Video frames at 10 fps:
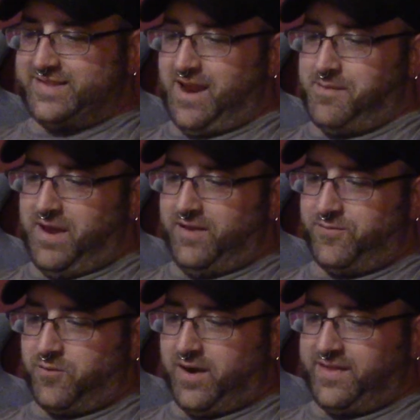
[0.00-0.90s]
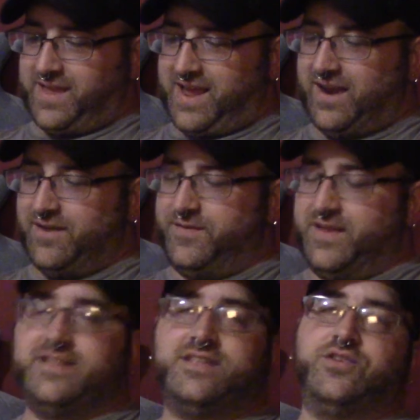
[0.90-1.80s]
that I made for it that kind of fit
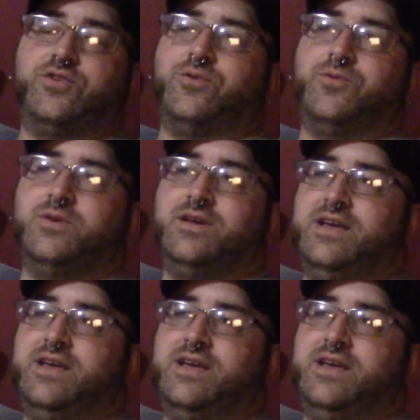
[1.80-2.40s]
into